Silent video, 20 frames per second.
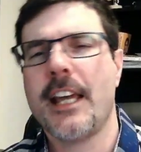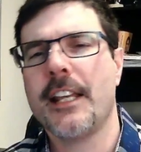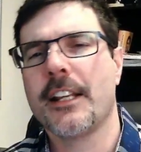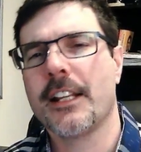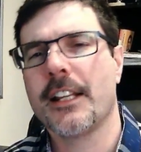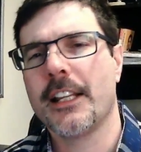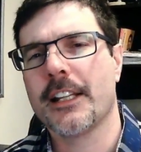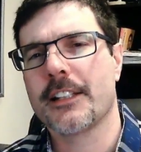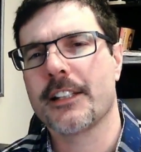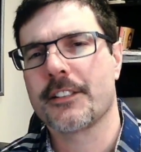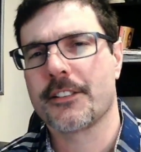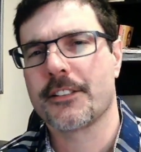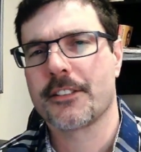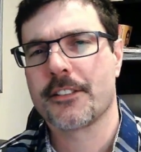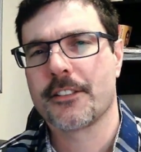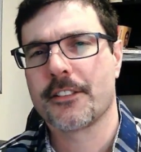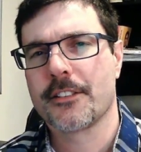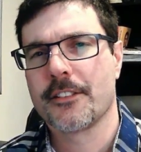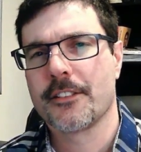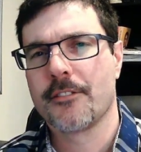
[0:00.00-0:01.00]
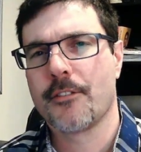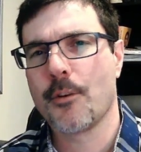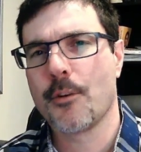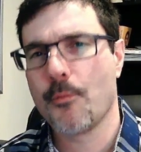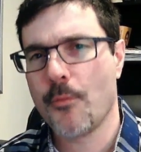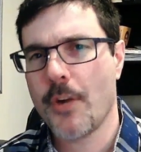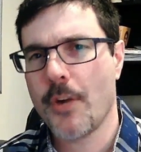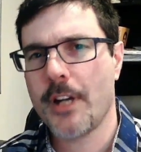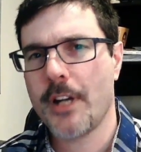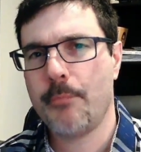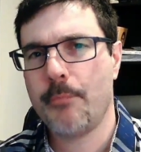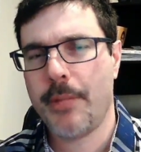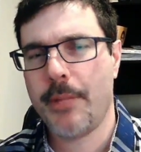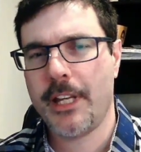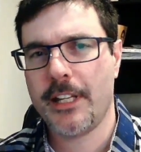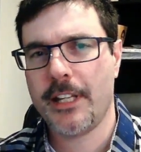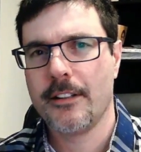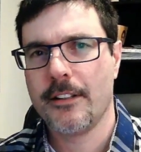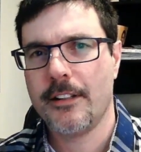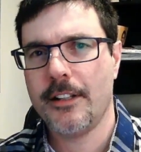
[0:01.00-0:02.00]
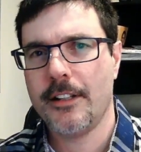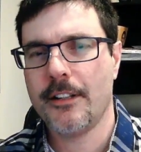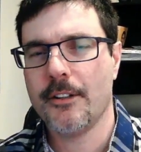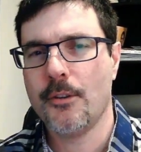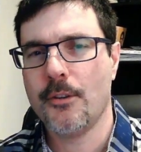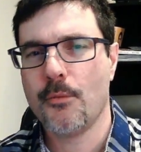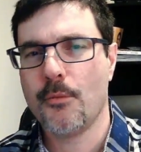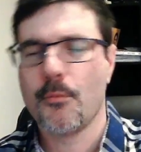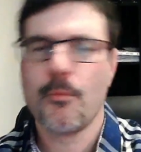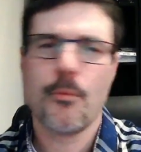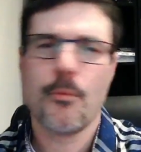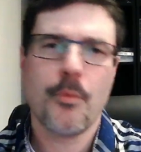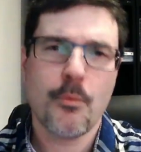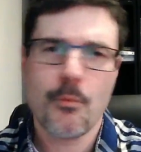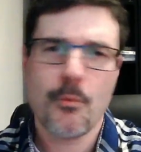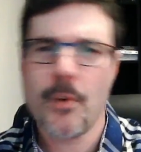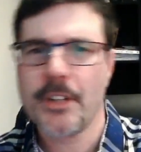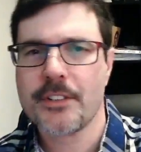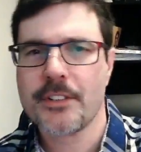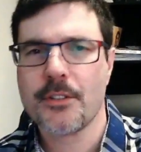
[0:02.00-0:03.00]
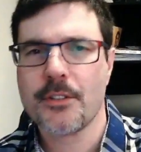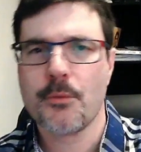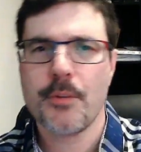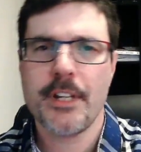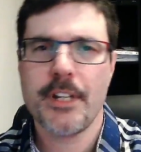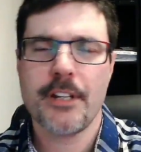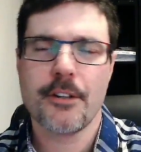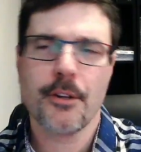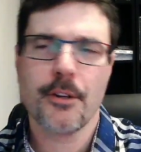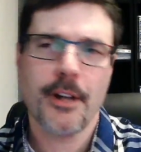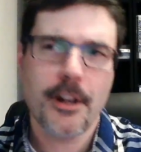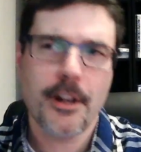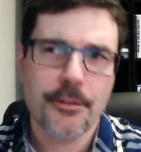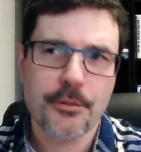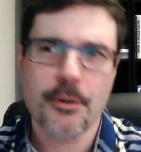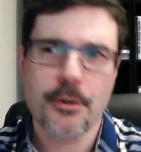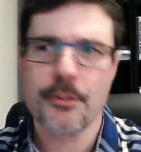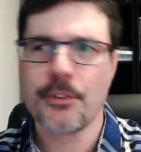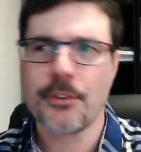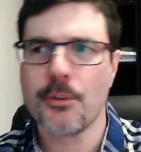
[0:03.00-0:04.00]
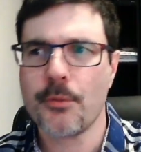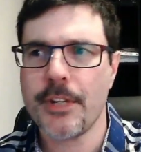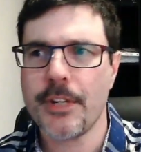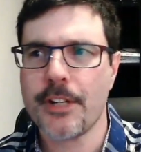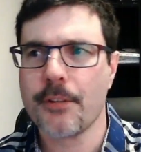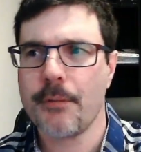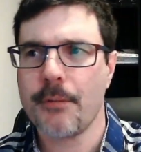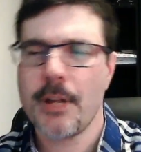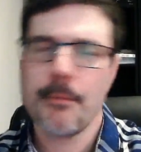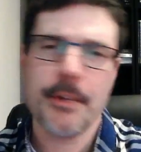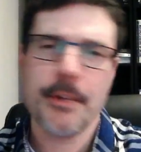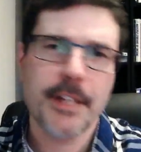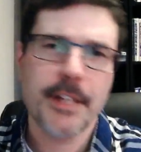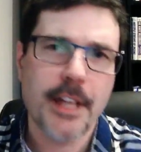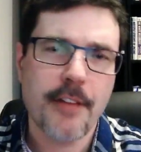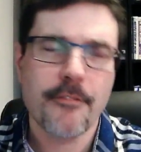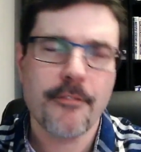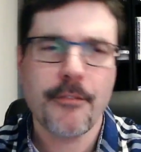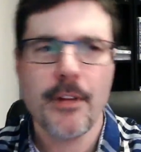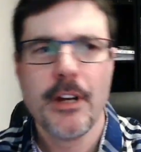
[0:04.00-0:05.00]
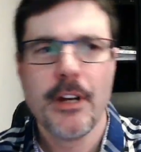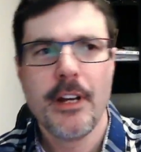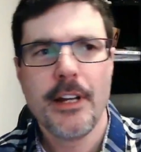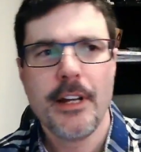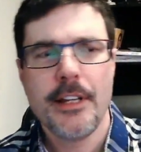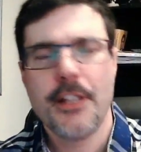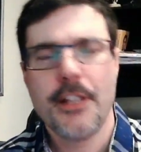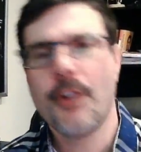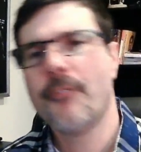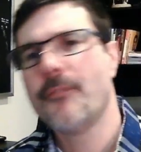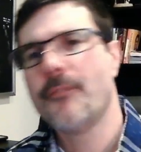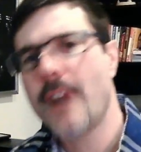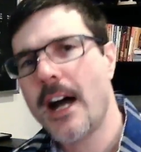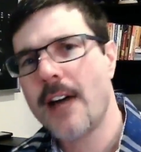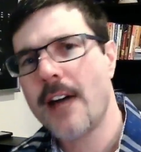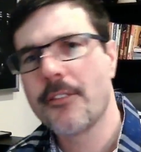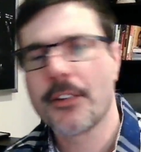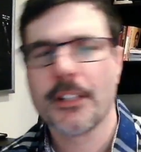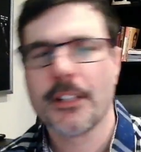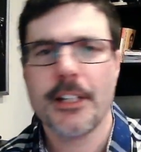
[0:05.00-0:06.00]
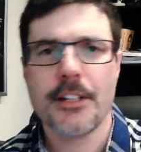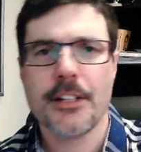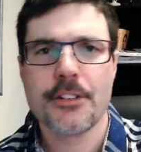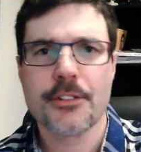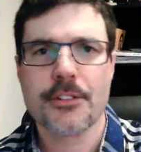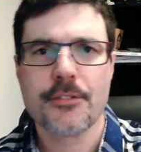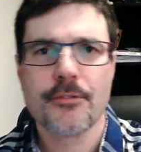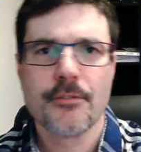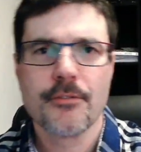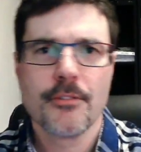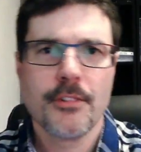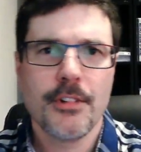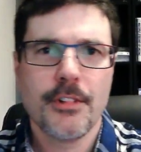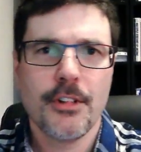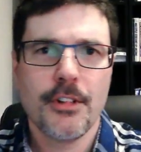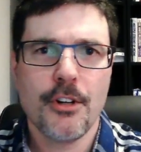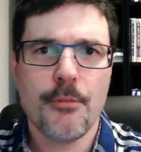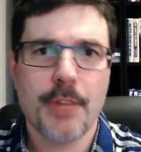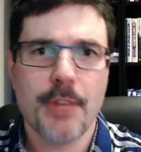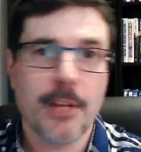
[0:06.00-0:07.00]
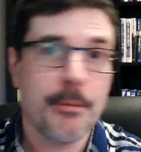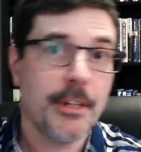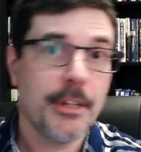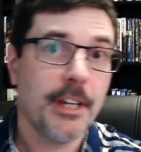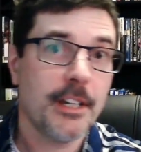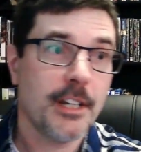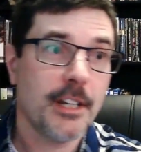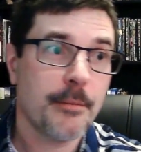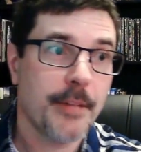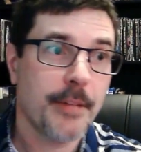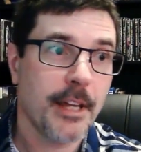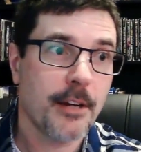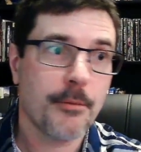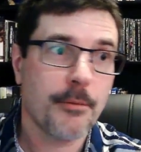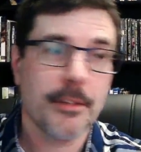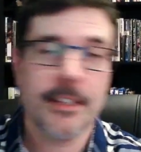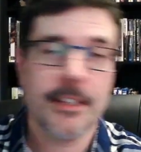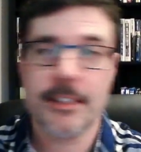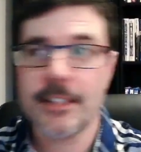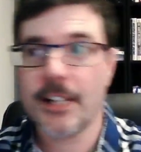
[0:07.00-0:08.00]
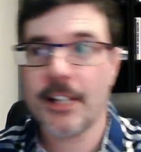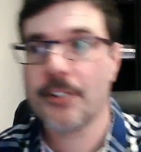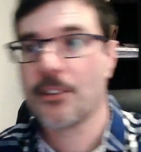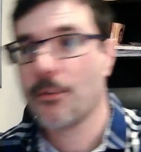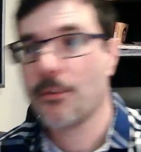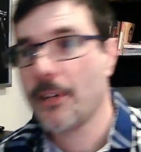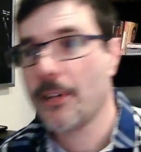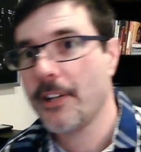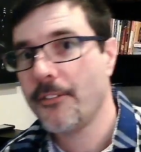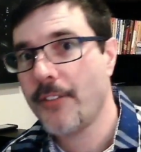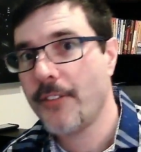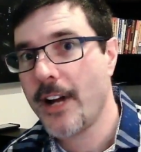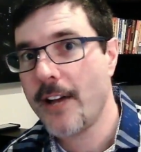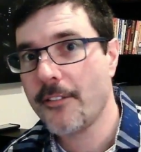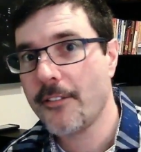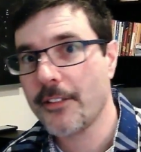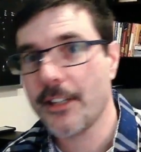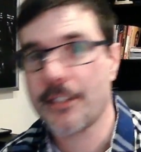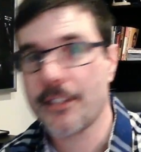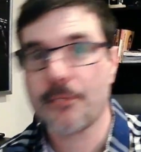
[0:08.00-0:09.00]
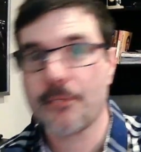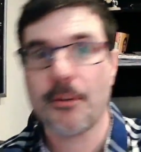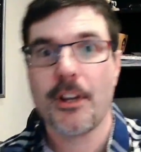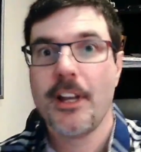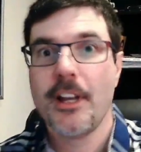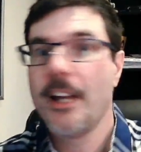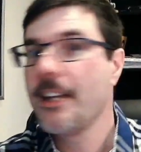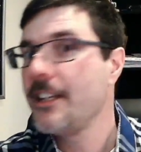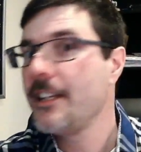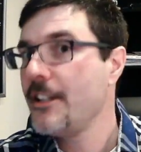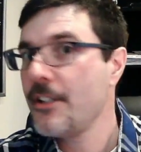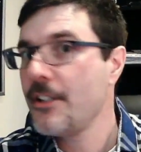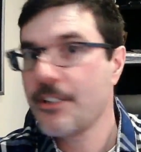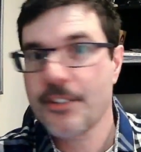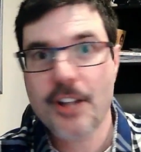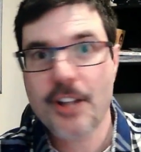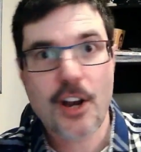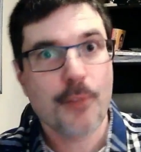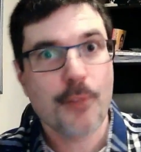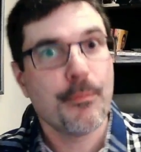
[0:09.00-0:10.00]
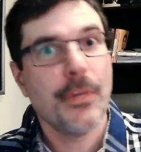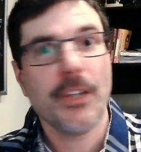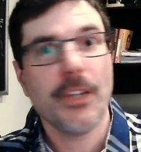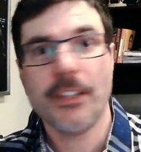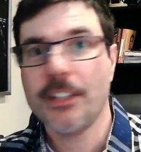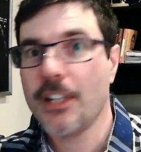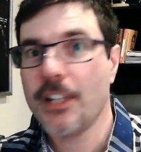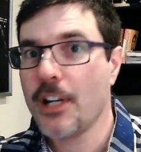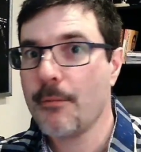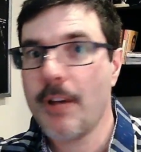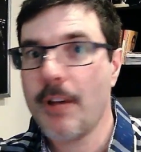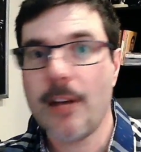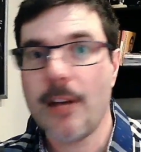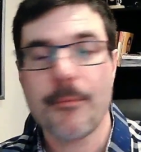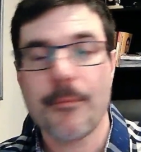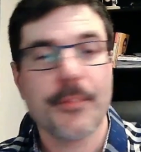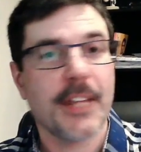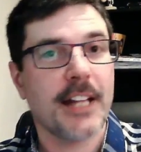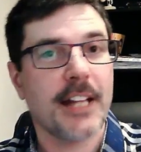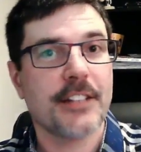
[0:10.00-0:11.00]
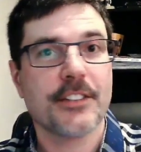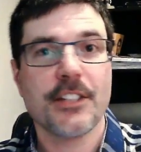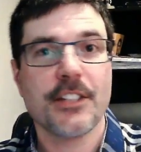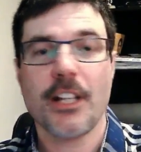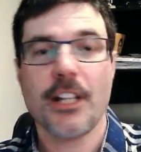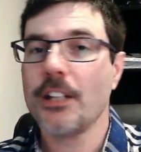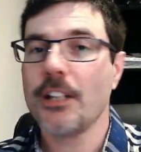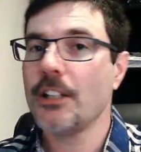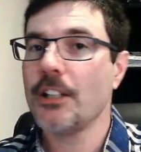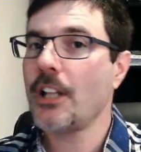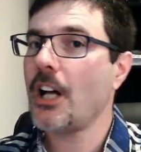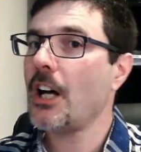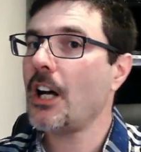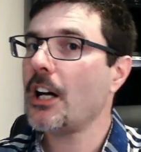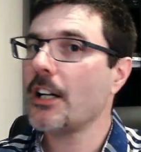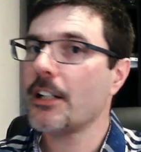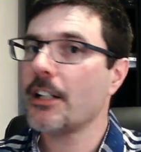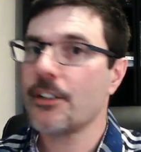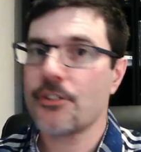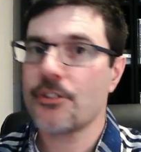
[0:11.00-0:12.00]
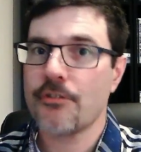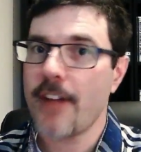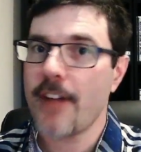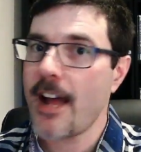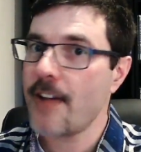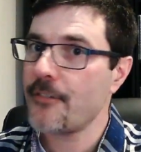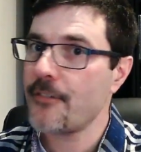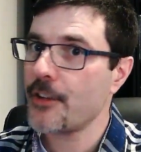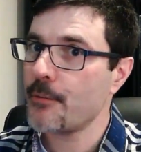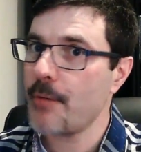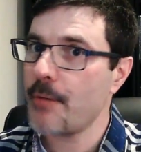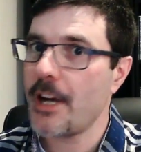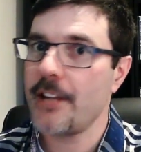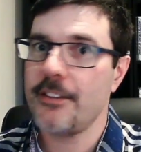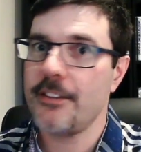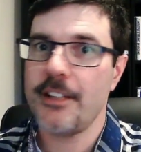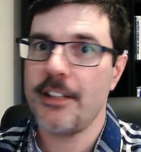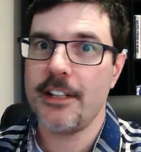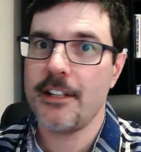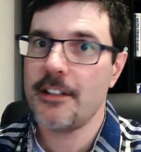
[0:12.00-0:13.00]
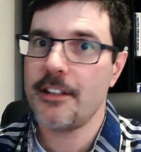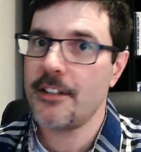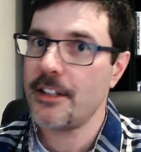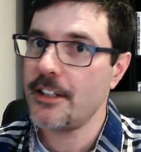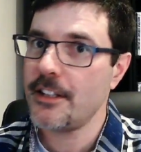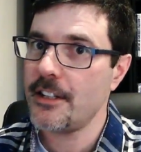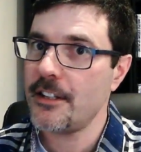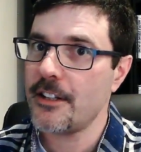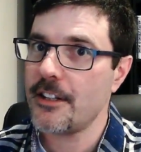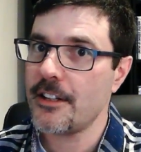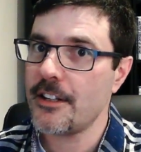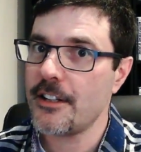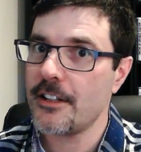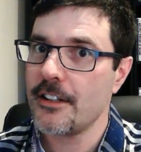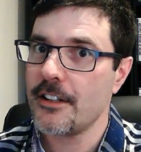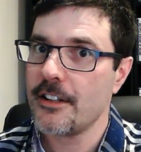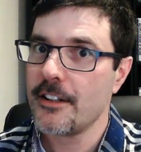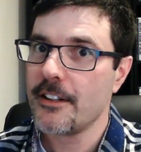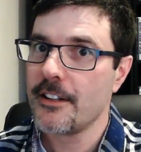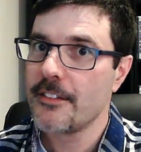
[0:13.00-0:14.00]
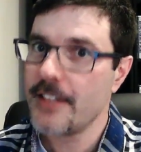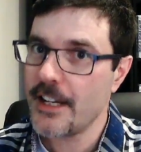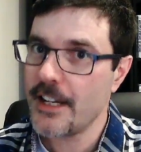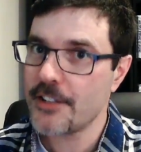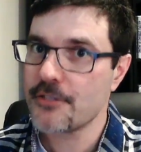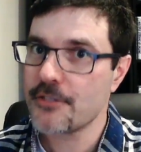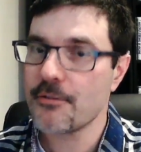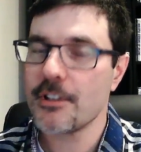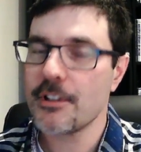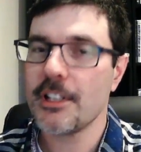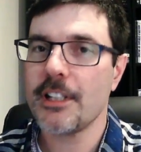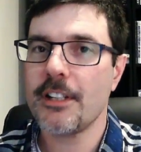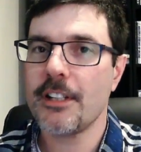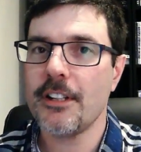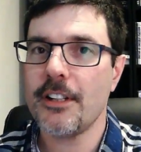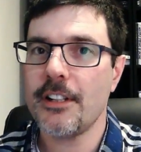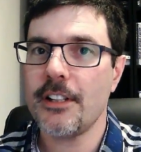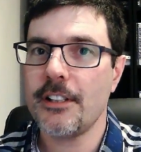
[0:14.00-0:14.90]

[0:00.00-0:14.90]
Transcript: clicks from one pin, once a week or throughout the week, or maybe you get, 5 clicks, maybe you end up getting one that's got 25 clicks. Well, you start building them up. That's a lot of traffic by the end of the year. That's really good,